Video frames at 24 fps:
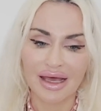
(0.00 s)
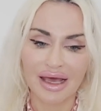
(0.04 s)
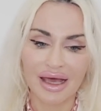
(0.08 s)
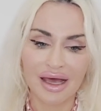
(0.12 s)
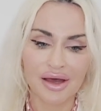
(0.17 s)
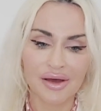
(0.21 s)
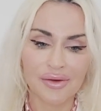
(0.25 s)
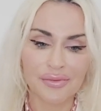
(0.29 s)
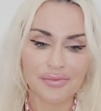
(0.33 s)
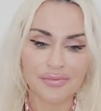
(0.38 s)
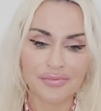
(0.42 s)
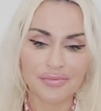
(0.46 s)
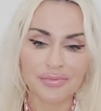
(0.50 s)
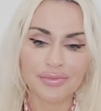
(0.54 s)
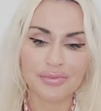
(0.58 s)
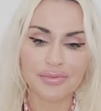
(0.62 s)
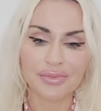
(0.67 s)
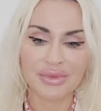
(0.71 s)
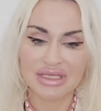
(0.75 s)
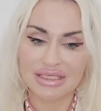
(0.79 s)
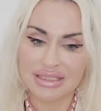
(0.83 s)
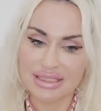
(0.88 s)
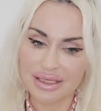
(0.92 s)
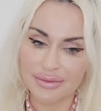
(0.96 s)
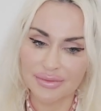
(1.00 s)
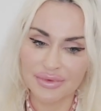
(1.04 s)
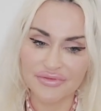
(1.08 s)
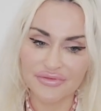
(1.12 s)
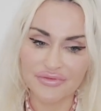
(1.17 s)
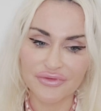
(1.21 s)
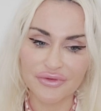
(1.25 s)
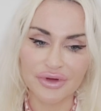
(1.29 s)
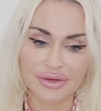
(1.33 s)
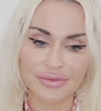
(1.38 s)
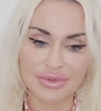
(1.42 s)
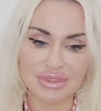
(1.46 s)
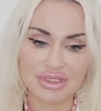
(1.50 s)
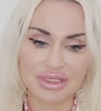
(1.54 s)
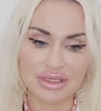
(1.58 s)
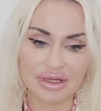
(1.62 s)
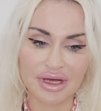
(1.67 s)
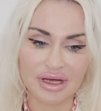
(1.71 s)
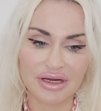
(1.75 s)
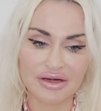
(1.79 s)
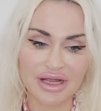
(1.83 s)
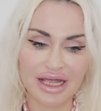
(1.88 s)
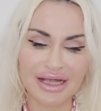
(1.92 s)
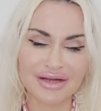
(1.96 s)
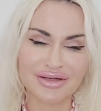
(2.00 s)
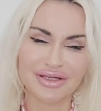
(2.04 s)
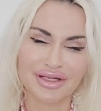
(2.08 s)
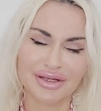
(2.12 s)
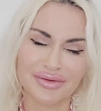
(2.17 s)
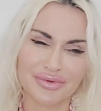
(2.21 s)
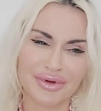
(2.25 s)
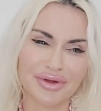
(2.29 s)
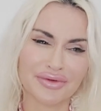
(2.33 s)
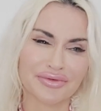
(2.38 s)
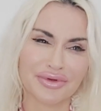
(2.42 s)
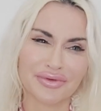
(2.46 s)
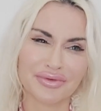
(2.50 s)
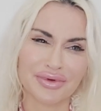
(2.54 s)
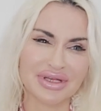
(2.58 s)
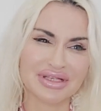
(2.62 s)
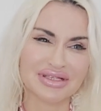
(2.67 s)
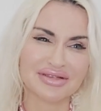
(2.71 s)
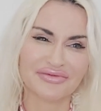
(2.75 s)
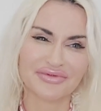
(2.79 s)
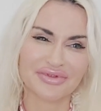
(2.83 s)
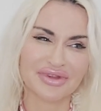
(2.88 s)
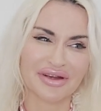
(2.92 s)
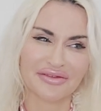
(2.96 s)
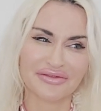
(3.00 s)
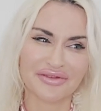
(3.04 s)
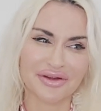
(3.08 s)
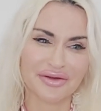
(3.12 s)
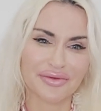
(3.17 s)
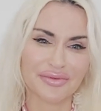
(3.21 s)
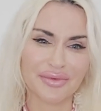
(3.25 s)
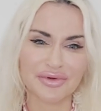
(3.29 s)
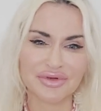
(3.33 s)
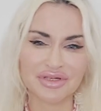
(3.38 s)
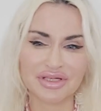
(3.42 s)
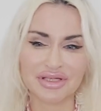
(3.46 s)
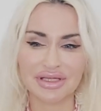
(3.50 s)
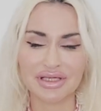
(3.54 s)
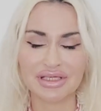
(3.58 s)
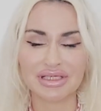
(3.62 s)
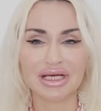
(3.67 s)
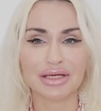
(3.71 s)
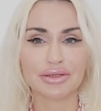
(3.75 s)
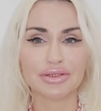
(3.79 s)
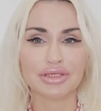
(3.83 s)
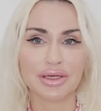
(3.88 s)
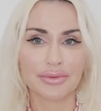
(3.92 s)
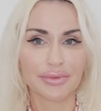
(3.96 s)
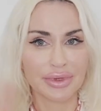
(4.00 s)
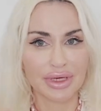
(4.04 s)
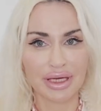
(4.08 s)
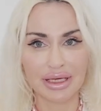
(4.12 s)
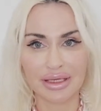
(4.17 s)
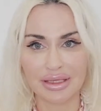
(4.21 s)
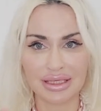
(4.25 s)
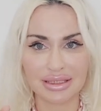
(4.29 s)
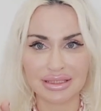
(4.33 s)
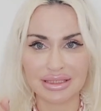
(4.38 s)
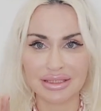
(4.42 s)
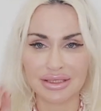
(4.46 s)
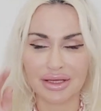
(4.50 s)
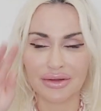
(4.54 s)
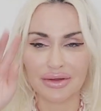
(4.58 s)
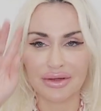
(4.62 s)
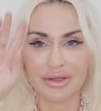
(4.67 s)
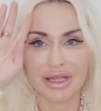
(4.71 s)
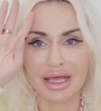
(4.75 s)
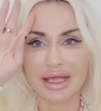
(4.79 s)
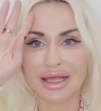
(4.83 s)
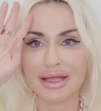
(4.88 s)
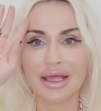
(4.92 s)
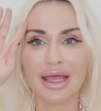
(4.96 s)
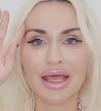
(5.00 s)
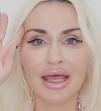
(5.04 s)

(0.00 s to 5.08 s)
Sigmund Freud was actually, he probably was not very emotionally intelligent, but that's another thing.